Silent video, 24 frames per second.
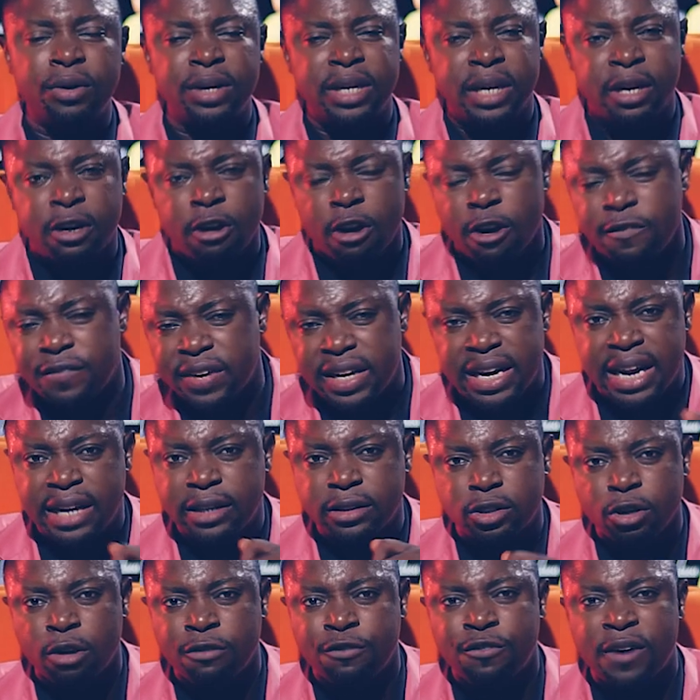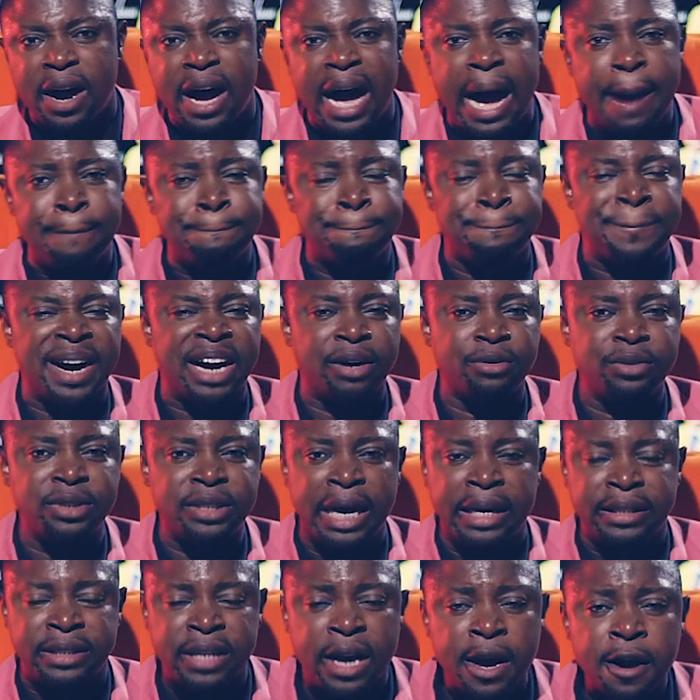on the covenant of
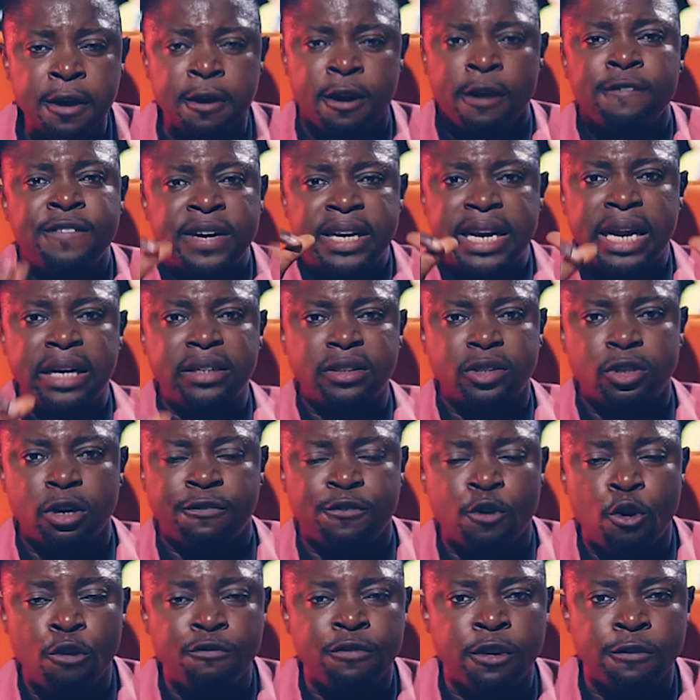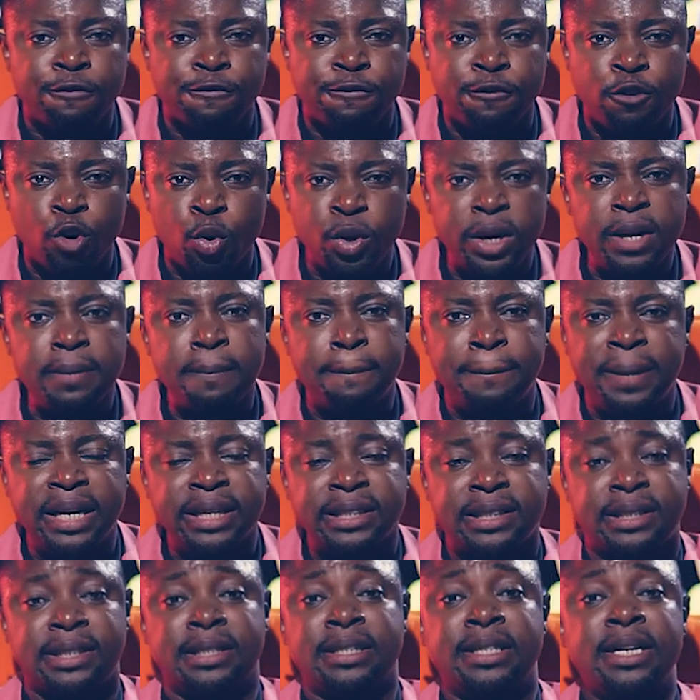abundance, covenant of overflowing
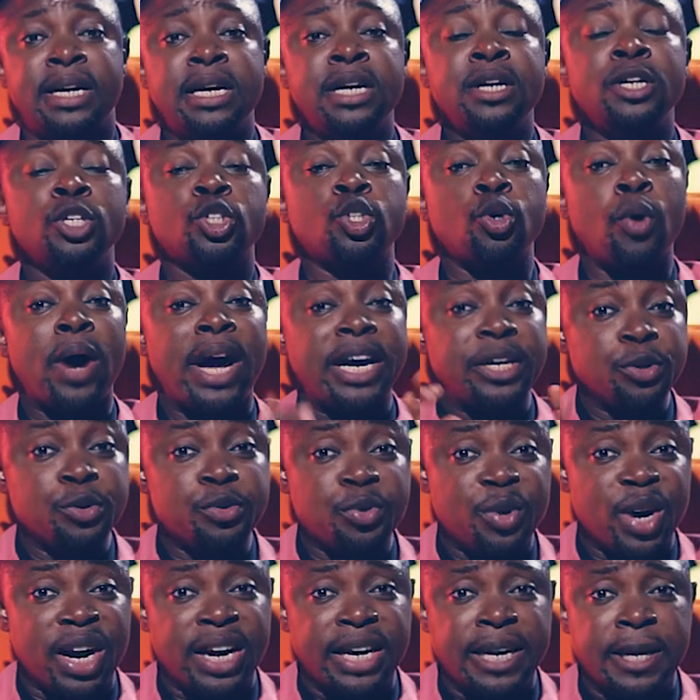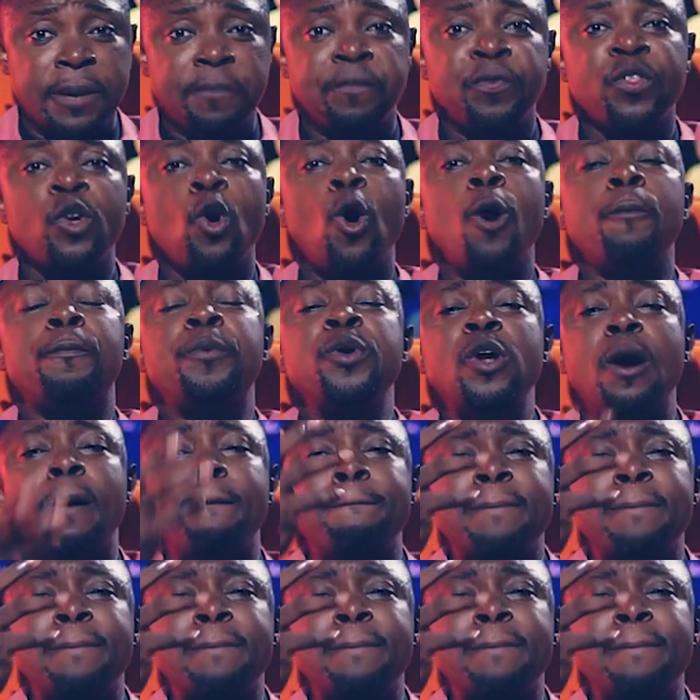blessing. So are you ready? Open your